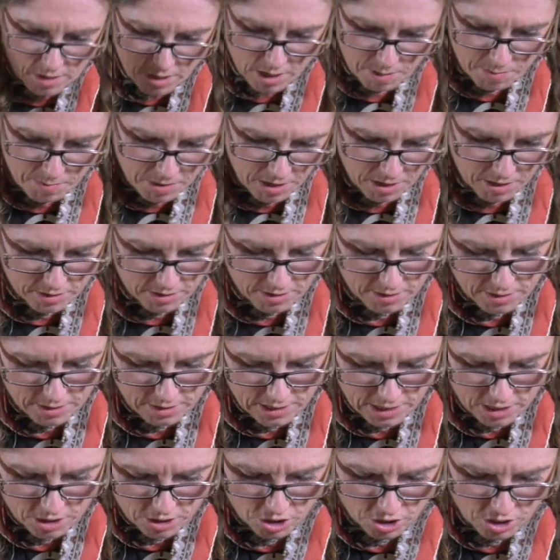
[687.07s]
I'm going to
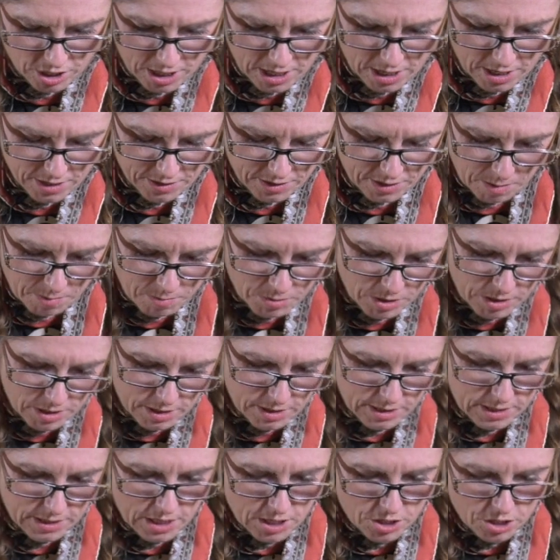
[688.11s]
stitch these. I'm going to
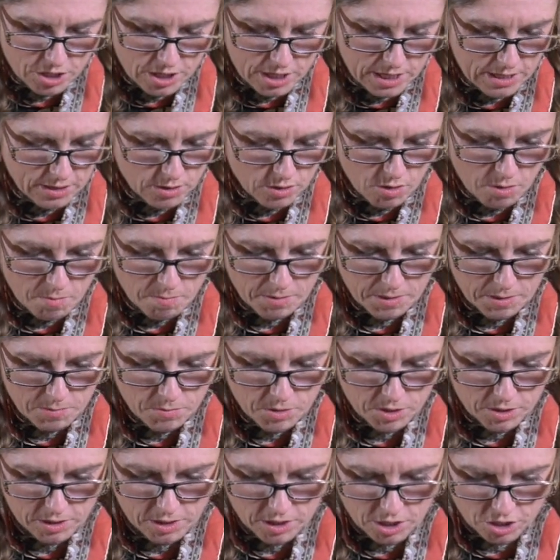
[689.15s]
stitch these on, but I'm
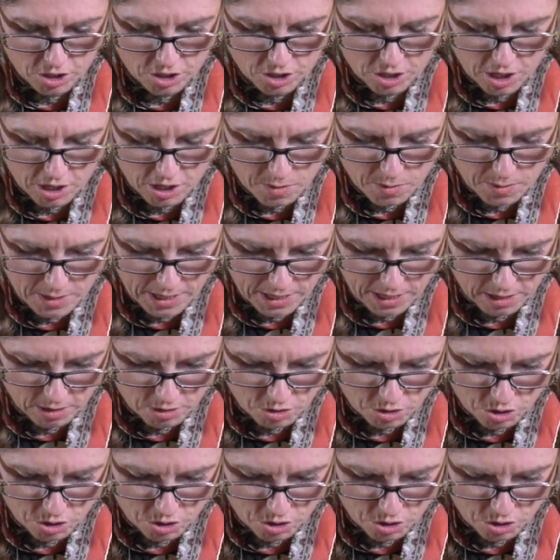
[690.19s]
just going to show you a little